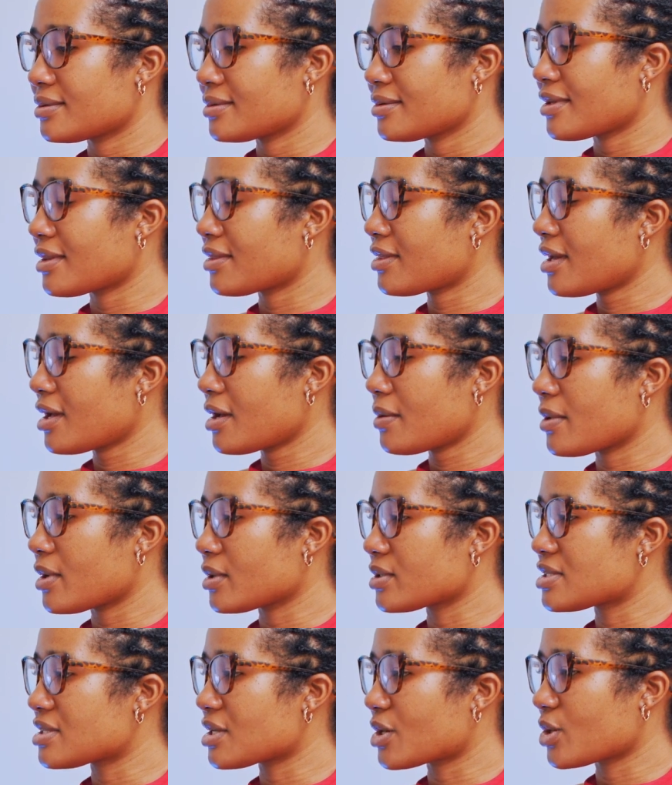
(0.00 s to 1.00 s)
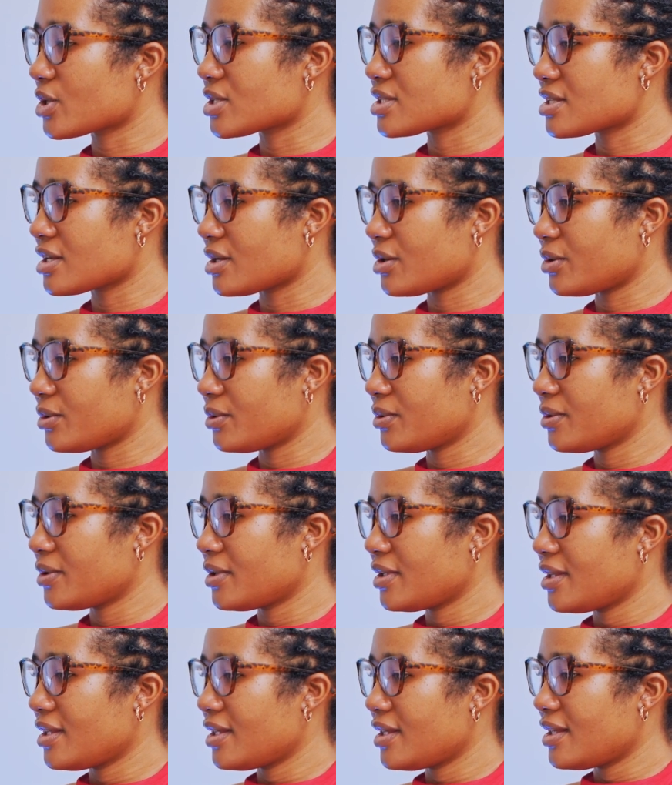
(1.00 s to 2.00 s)
The thing about sickle cell
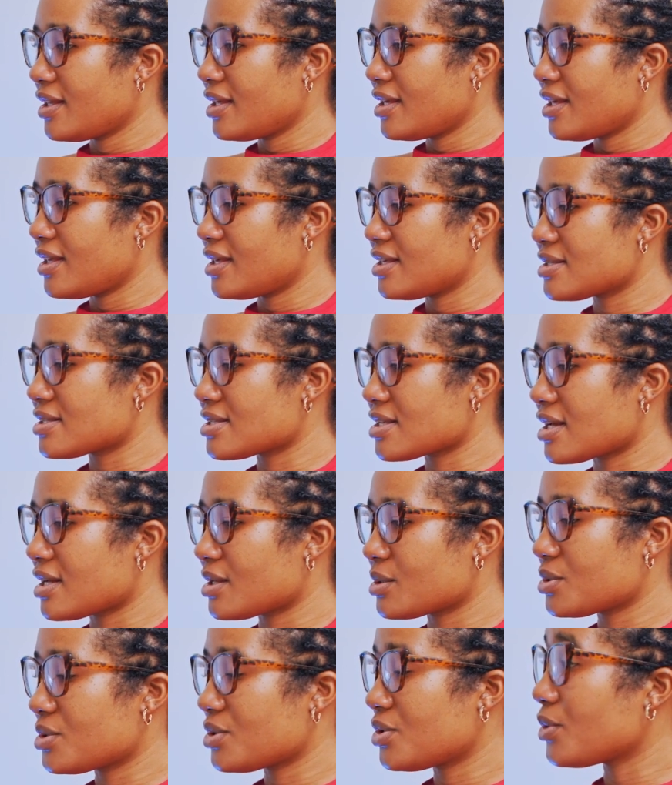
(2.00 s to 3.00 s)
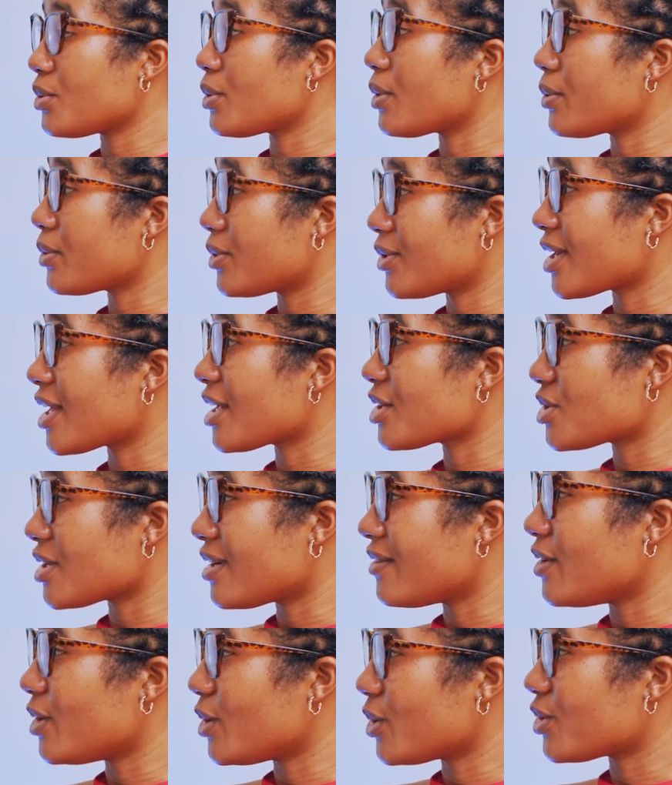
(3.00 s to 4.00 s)
is that you get to
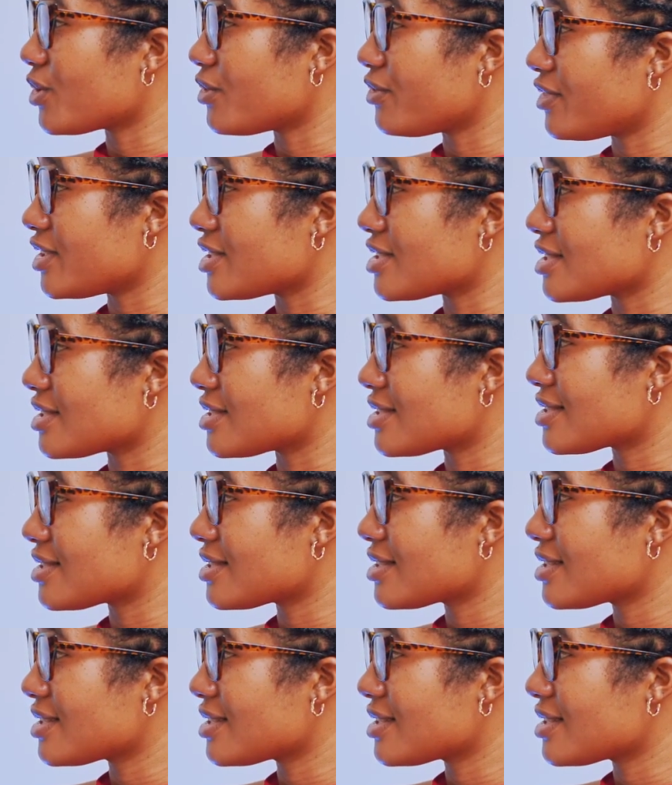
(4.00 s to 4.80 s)
have a lot of visits.